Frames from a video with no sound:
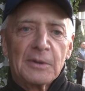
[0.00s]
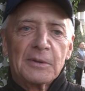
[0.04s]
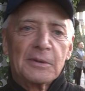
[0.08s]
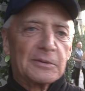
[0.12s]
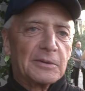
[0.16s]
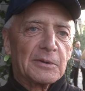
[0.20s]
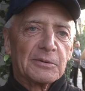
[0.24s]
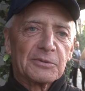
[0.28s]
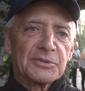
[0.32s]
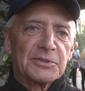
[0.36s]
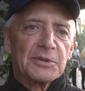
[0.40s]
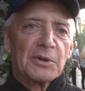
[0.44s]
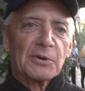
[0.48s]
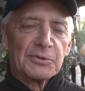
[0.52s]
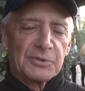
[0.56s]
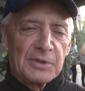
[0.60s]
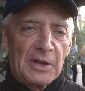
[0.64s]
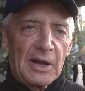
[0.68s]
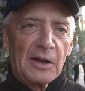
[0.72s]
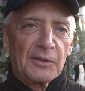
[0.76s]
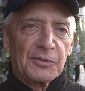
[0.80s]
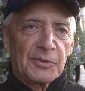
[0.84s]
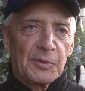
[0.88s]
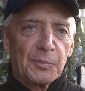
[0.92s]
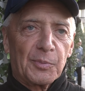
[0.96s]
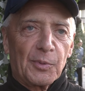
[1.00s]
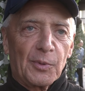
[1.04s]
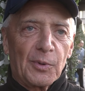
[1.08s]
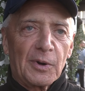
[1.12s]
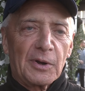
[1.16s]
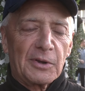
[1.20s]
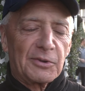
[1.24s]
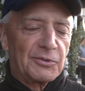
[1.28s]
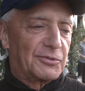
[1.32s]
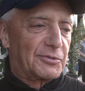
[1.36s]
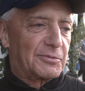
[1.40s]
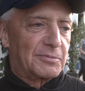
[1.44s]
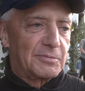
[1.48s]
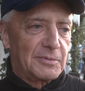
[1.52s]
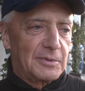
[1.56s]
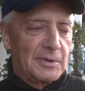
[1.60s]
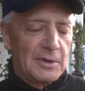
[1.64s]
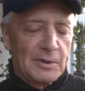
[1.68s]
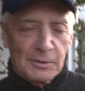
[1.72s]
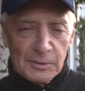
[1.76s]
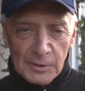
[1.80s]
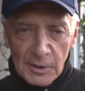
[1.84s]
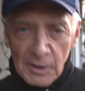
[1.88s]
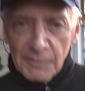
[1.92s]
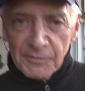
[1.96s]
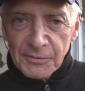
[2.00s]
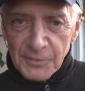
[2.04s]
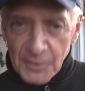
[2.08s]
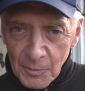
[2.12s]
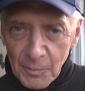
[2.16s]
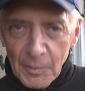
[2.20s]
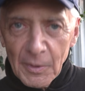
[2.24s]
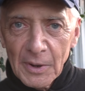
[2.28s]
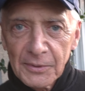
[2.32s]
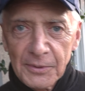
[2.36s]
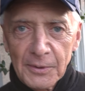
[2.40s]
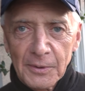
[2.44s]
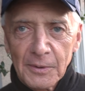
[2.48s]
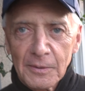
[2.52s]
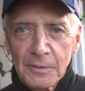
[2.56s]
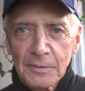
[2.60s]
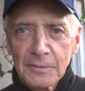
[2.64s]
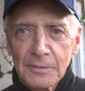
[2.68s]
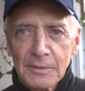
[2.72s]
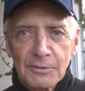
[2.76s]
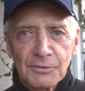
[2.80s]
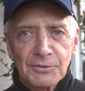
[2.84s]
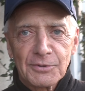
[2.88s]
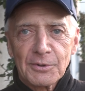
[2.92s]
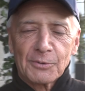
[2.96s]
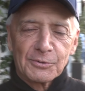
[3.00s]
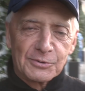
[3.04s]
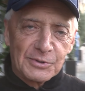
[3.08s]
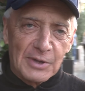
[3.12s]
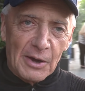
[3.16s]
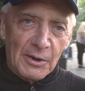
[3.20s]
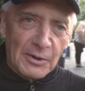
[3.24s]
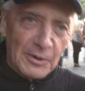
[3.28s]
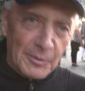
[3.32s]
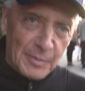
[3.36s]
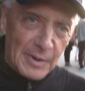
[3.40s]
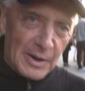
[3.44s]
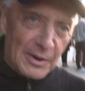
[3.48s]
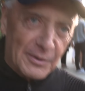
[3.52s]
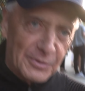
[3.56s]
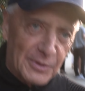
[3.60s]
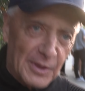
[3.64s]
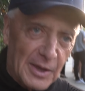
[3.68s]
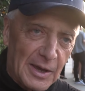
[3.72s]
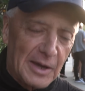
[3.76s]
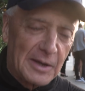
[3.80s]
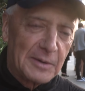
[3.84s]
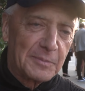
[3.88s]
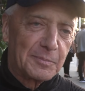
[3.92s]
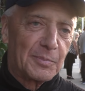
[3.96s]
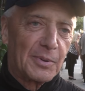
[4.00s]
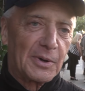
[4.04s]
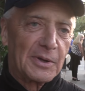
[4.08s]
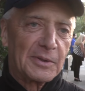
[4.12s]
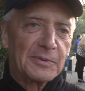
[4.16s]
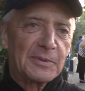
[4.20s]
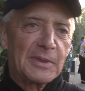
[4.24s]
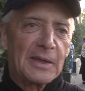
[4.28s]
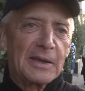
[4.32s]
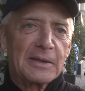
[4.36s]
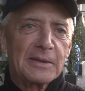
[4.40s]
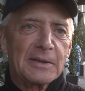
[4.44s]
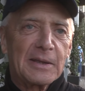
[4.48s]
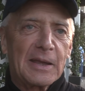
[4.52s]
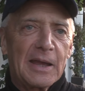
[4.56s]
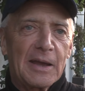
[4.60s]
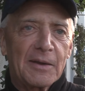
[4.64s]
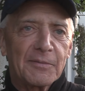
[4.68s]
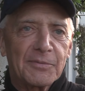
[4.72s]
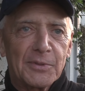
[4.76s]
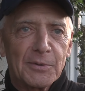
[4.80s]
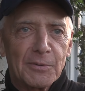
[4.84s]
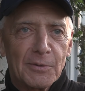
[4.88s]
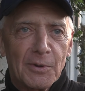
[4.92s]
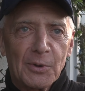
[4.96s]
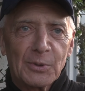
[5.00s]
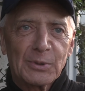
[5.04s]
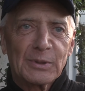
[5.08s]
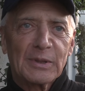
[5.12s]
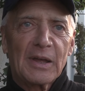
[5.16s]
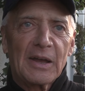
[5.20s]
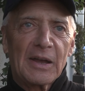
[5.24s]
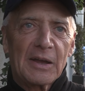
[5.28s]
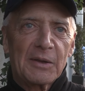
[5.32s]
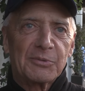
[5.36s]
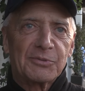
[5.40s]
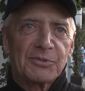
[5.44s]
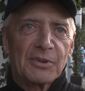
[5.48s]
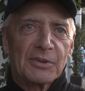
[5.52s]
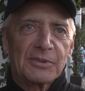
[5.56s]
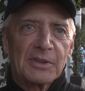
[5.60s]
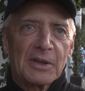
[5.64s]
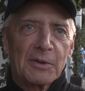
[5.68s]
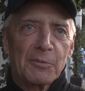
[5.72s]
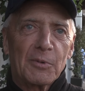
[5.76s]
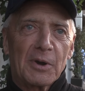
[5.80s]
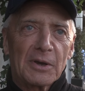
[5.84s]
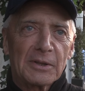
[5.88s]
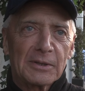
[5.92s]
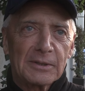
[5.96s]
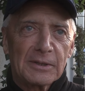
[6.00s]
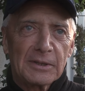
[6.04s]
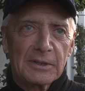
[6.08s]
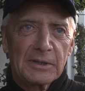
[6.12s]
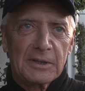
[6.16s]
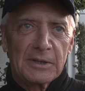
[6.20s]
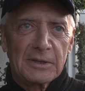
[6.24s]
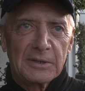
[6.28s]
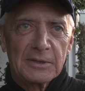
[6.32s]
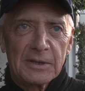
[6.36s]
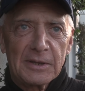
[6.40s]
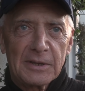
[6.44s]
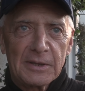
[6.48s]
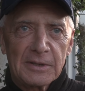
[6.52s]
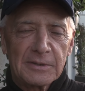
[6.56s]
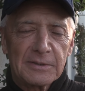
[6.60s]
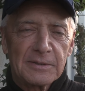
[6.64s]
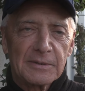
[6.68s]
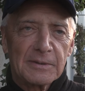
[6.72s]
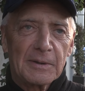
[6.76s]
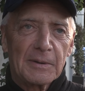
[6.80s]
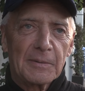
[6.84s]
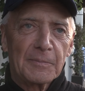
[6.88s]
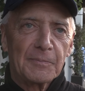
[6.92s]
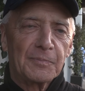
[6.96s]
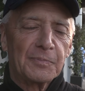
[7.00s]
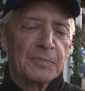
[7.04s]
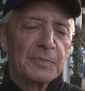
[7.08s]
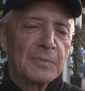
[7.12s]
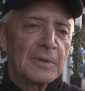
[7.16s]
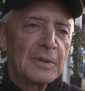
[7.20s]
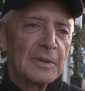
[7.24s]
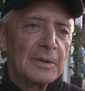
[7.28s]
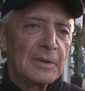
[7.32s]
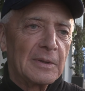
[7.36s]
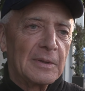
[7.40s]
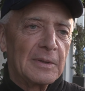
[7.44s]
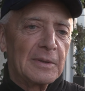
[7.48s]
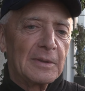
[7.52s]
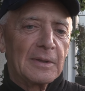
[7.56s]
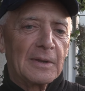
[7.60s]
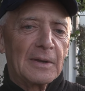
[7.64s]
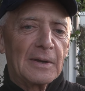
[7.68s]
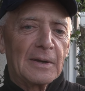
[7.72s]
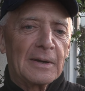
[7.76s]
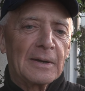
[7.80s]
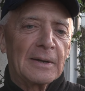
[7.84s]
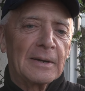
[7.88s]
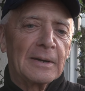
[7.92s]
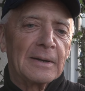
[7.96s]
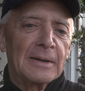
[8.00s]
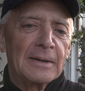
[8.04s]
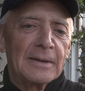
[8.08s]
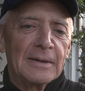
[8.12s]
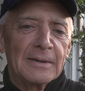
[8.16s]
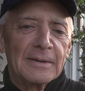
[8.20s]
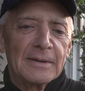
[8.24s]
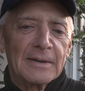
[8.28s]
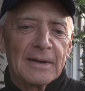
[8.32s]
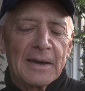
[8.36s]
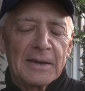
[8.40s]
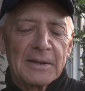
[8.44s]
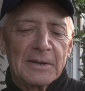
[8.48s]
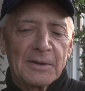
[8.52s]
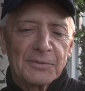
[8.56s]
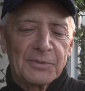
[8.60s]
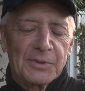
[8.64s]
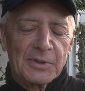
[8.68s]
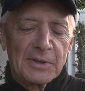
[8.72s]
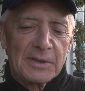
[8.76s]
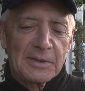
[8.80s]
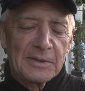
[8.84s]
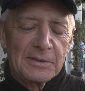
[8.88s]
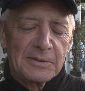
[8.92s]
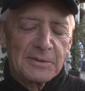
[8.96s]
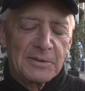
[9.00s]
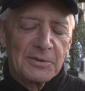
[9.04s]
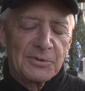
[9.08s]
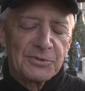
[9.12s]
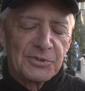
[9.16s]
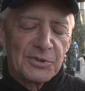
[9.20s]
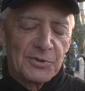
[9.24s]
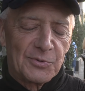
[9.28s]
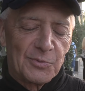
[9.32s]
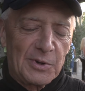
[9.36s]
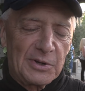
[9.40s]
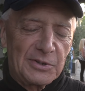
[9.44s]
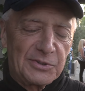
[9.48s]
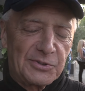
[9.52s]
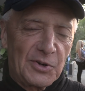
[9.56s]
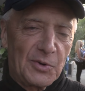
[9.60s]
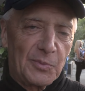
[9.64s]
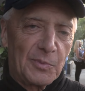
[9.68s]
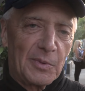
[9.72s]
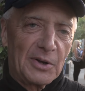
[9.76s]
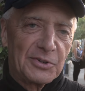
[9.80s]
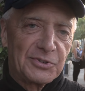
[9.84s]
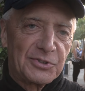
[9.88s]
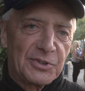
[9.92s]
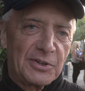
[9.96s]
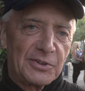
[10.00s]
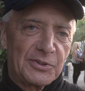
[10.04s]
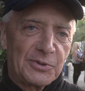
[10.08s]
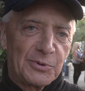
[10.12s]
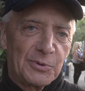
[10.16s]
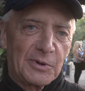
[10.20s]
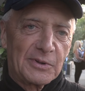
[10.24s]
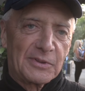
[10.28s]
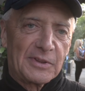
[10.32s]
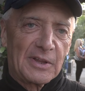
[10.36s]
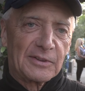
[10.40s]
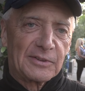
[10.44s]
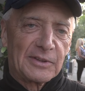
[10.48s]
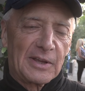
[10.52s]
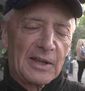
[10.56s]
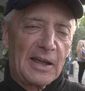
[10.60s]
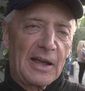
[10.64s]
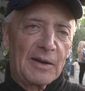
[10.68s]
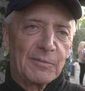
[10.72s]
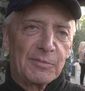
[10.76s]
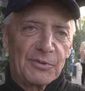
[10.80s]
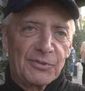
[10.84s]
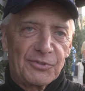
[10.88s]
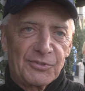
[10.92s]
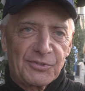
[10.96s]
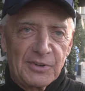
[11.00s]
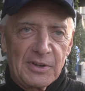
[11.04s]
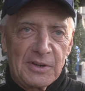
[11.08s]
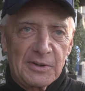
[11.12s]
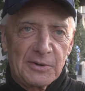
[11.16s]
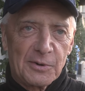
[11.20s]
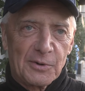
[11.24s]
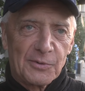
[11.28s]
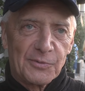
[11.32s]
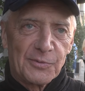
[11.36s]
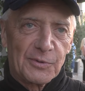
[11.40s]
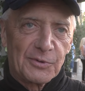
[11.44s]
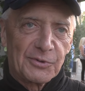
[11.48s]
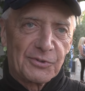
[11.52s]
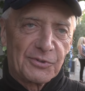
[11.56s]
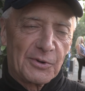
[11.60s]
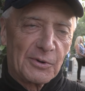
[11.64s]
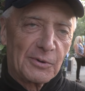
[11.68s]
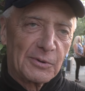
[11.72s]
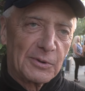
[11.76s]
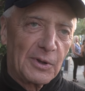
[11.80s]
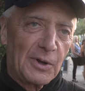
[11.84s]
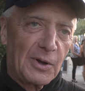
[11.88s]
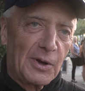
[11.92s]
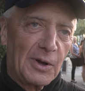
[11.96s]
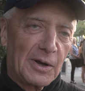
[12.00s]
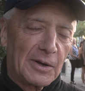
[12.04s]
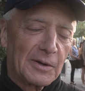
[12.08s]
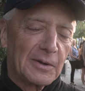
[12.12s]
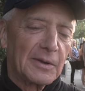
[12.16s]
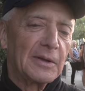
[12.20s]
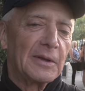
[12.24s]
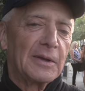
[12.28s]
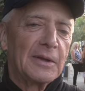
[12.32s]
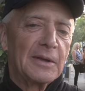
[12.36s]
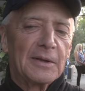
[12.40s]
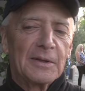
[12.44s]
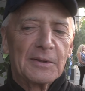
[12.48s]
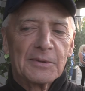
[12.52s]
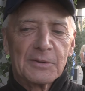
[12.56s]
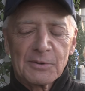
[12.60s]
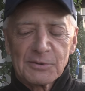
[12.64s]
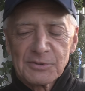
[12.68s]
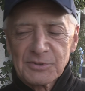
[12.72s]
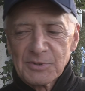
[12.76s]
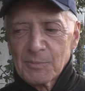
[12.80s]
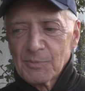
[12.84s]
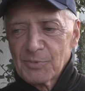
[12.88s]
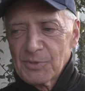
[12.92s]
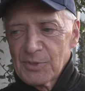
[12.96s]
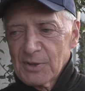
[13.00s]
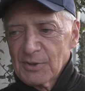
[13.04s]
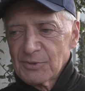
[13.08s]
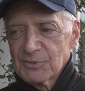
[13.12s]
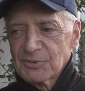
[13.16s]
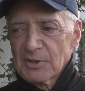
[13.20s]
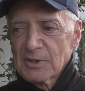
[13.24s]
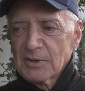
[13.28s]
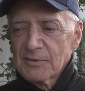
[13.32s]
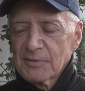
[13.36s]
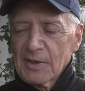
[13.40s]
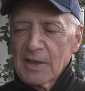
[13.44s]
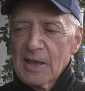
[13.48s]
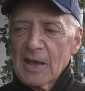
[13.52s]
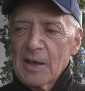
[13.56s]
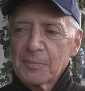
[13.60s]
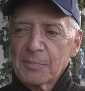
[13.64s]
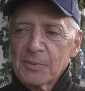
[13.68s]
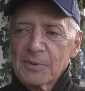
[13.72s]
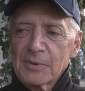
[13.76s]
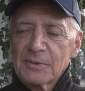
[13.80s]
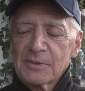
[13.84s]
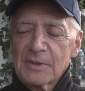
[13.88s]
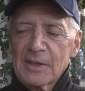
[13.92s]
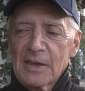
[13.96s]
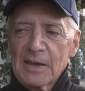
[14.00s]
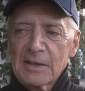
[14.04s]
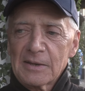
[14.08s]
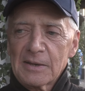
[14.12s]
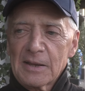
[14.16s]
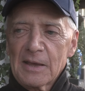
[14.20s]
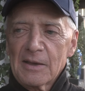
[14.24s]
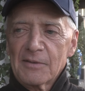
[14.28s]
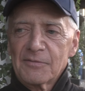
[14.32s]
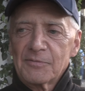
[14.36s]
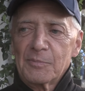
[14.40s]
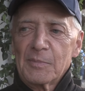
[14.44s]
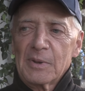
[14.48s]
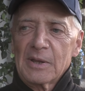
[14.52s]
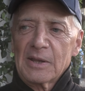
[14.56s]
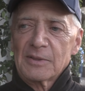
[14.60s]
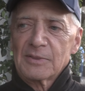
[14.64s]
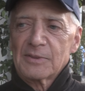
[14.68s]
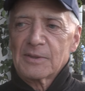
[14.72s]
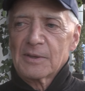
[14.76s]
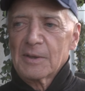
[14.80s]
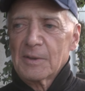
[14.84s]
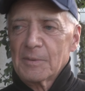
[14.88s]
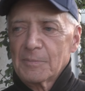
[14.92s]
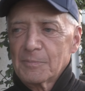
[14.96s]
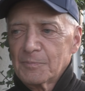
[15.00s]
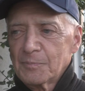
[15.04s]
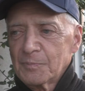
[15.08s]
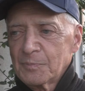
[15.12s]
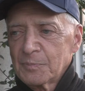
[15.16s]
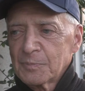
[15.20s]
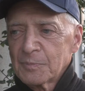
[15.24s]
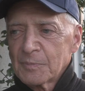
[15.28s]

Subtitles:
There's no doubt the boys, you know, love their mother. There's no doubt about that. But they have their own lives that they want to lead, and I don't think you should read too much into it that they haven't seen her for so long. There's some things that have happened that have made them